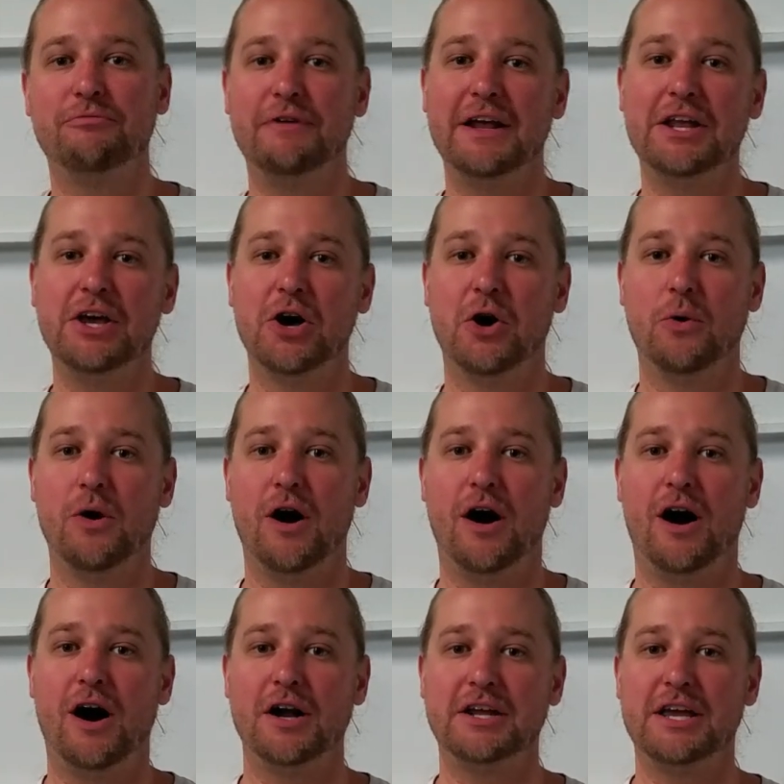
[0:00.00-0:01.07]
a video
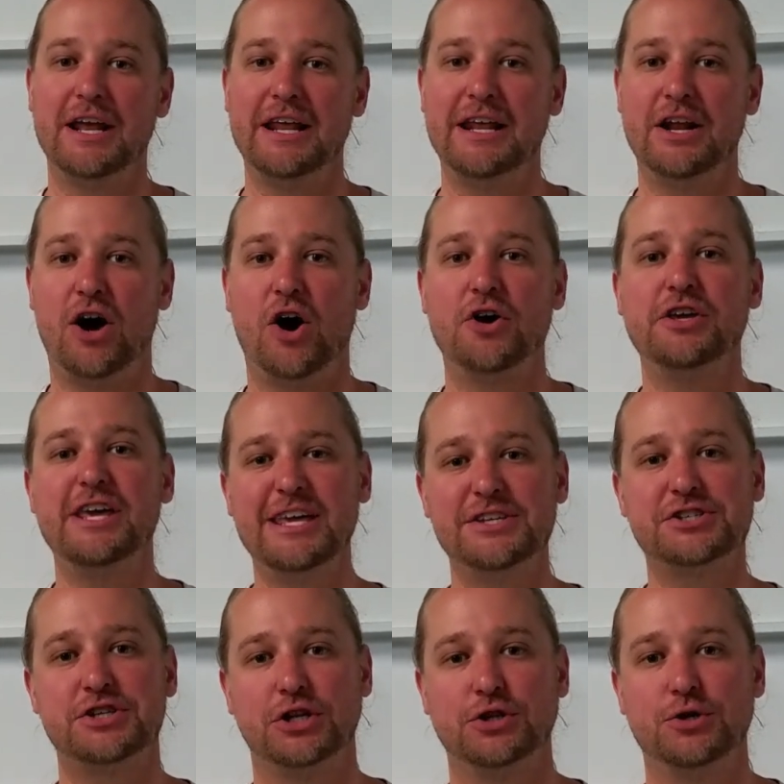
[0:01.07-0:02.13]
on getting our
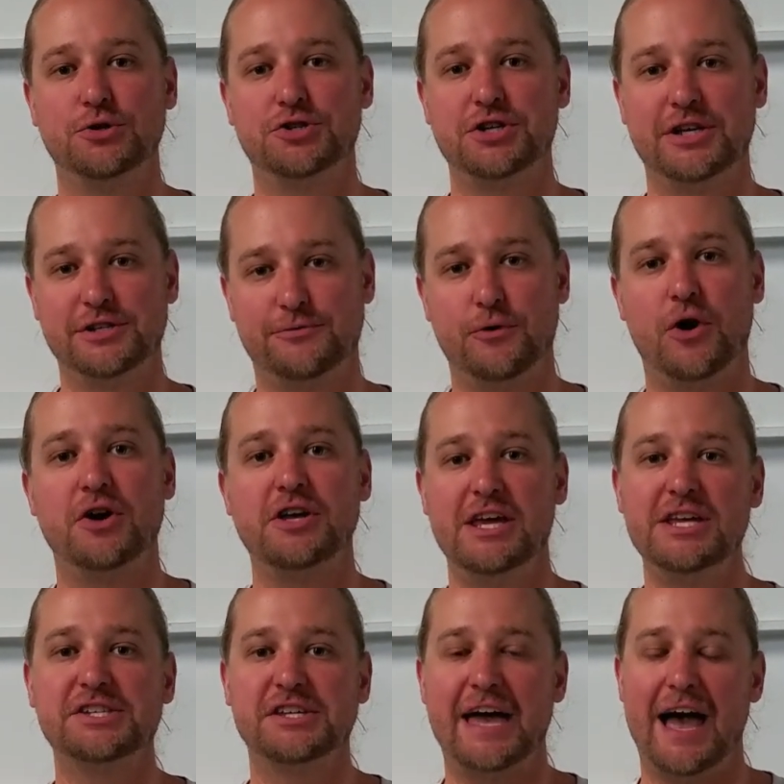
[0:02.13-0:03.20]
yeast dilutions for our
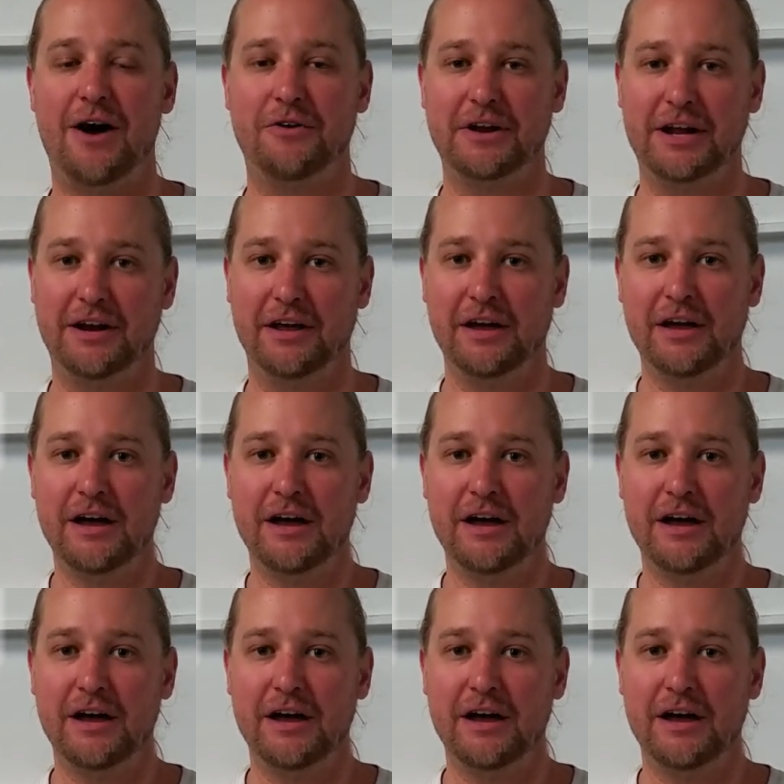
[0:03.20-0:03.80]
yeast counting.